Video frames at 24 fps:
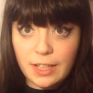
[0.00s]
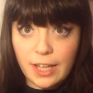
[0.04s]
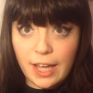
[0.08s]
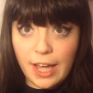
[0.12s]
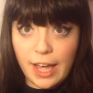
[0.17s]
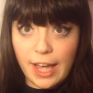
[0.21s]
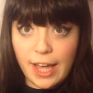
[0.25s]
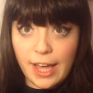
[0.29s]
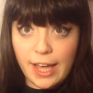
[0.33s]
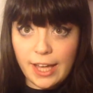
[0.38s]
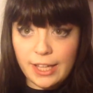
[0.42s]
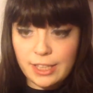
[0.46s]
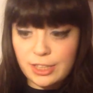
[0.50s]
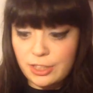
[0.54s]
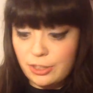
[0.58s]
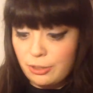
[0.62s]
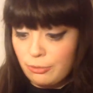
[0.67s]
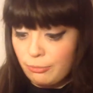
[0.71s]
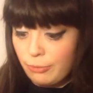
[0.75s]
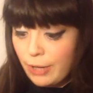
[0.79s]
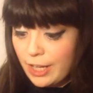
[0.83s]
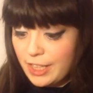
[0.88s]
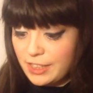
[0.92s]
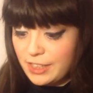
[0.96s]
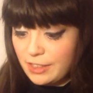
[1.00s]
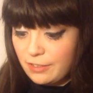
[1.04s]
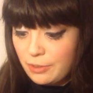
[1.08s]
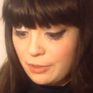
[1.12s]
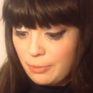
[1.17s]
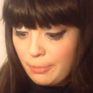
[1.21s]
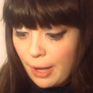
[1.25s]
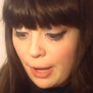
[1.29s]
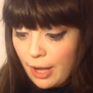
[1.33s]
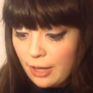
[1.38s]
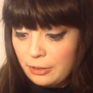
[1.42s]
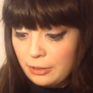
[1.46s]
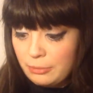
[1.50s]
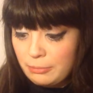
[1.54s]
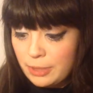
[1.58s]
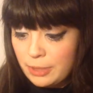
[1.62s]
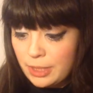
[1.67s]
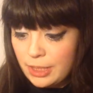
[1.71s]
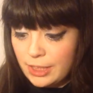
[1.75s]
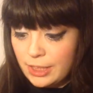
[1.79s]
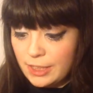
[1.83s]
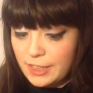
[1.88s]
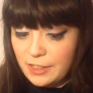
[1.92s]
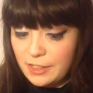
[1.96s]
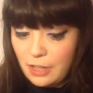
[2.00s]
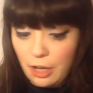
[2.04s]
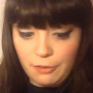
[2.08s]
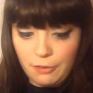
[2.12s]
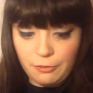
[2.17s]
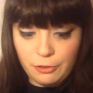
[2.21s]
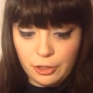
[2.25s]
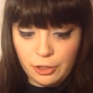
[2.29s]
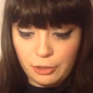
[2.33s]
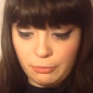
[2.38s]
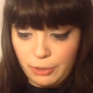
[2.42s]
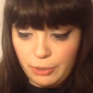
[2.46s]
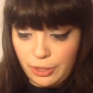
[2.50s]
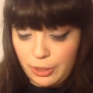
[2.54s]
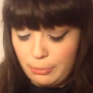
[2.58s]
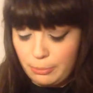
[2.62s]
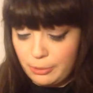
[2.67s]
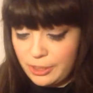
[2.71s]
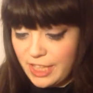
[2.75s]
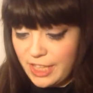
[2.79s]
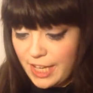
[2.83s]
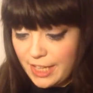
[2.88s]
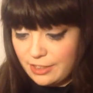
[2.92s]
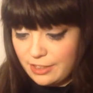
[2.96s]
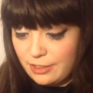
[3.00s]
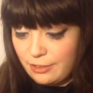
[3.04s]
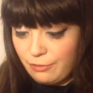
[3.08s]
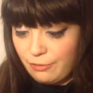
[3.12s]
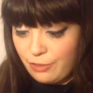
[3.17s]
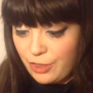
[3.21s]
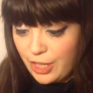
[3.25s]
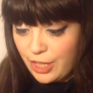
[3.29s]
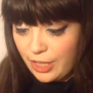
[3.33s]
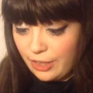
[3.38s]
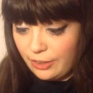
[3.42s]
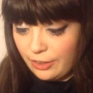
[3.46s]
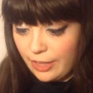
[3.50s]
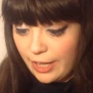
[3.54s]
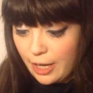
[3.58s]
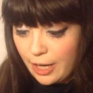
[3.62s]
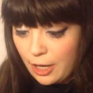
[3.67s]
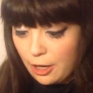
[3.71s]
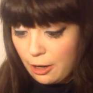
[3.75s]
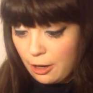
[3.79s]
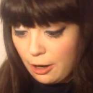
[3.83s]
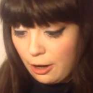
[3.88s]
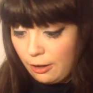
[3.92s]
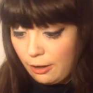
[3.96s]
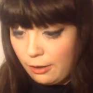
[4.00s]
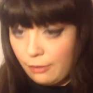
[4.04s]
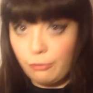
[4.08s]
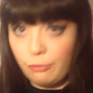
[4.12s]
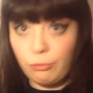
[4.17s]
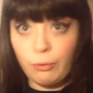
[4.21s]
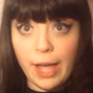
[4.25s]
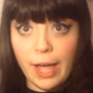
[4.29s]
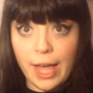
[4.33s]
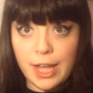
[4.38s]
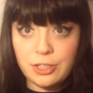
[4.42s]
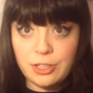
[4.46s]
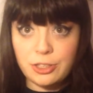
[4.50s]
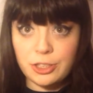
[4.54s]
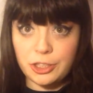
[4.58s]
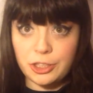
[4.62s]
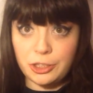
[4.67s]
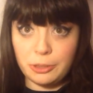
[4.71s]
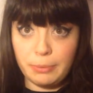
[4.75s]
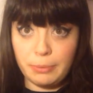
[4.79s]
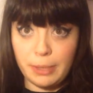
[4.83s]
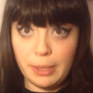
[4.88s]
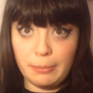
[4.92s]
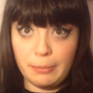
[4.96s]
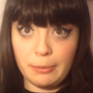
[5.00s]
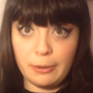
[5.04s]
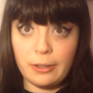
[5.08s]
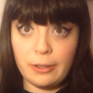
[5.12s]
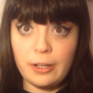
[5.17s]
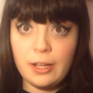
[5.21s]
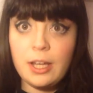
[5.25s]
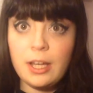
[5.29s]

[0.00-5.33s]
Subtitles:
and the rest of the bottom is covered with a protective thick layer of red tissue paper.